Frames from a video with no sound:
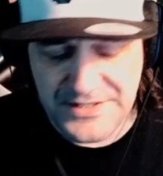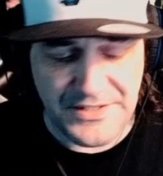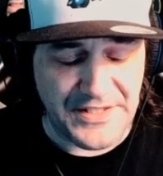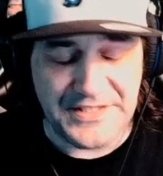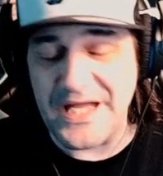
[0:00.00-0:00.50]

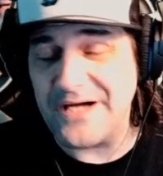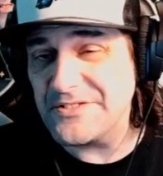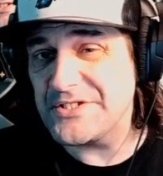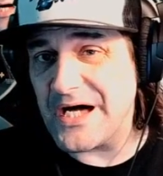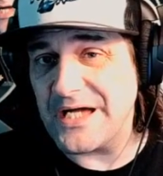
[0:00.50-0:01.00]
the
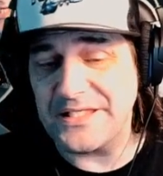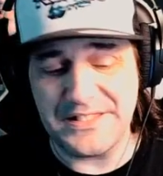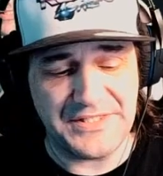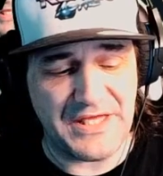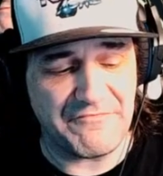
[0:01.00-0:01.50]
downside is
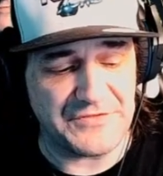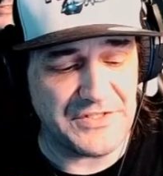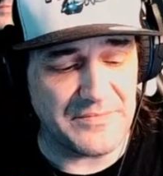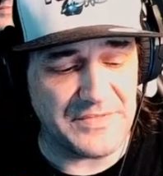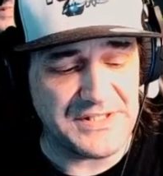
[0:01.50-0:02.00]
that for
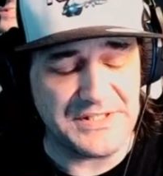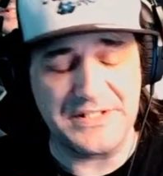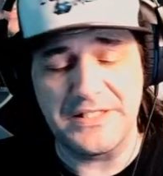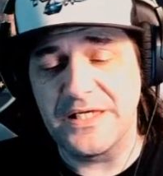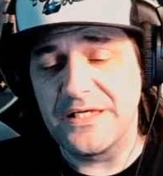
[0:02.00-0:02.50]
some
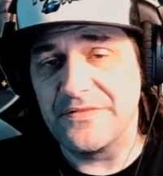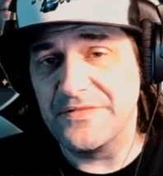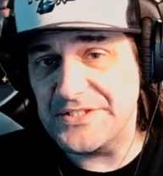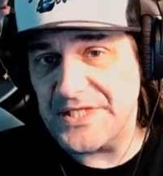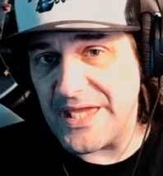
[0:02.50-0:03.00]
reason
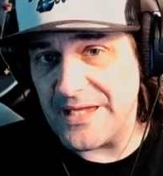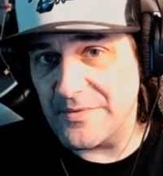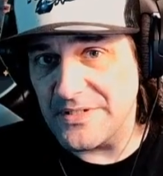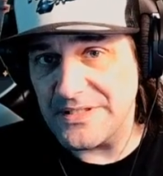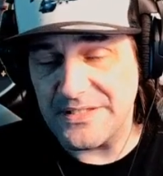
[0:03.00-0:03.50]
this
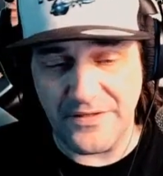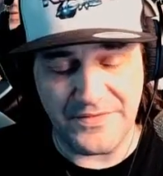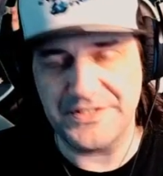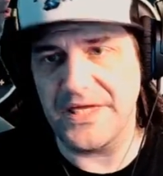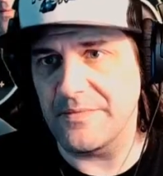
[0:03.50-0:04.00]

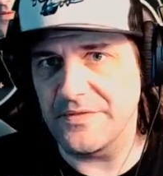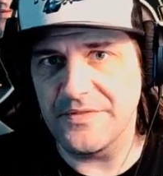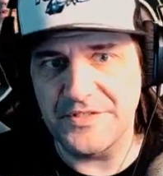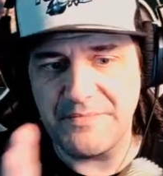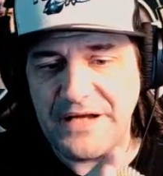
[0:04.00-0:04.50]

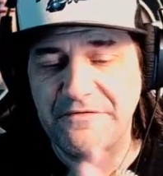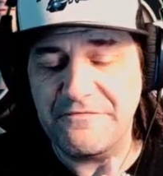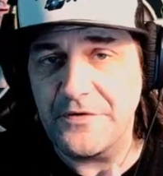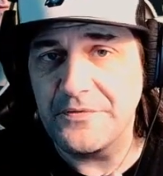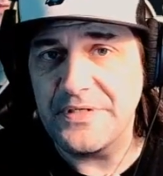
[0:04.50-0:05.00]

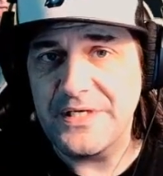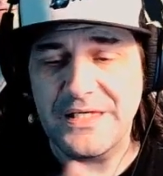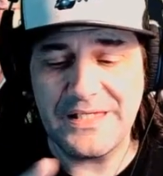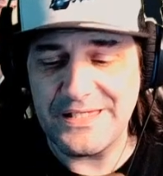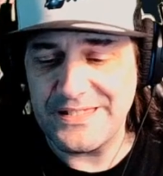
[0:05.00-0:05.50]
microphone
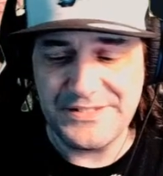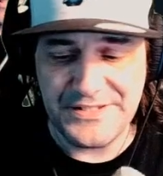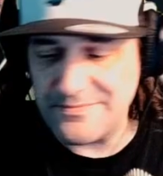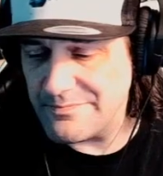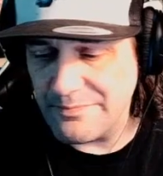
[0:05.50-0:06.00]

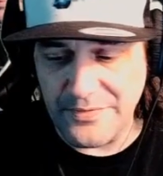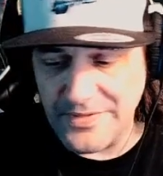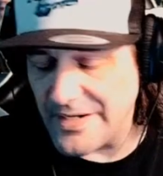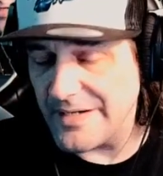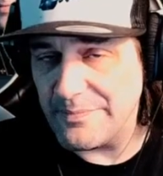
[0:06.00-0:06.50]
isn't
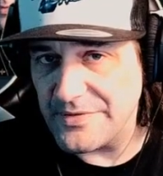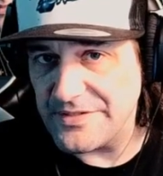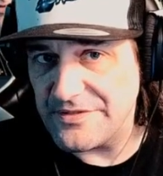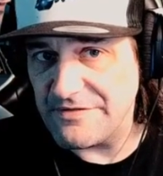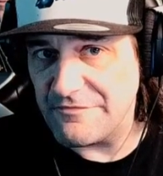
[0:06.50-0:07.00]
putting
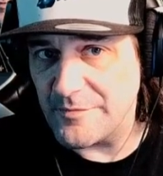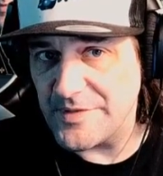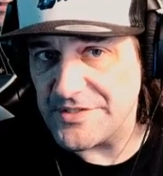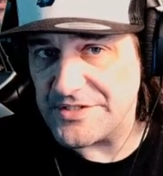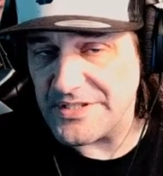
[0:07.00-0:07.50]
things for me
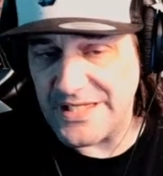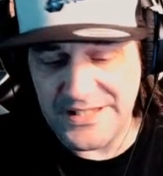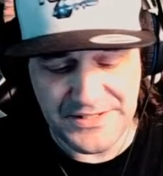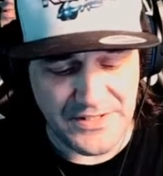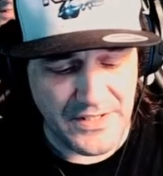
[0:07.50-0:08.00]
to
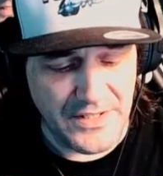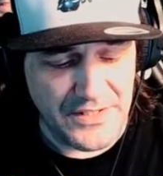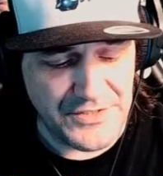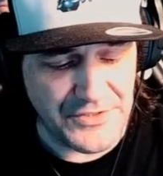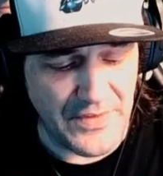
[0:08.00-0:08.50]
select.
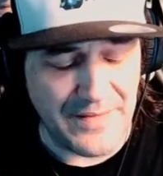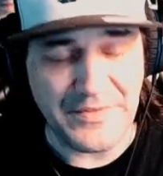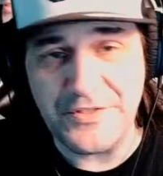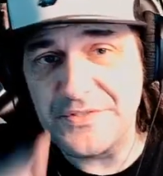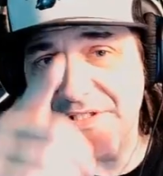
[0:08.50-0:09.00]
So I'm
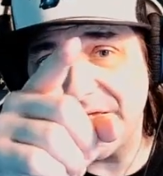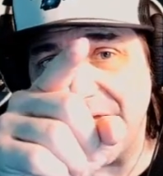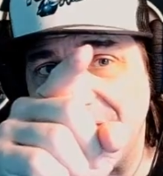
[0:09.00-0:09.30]
using a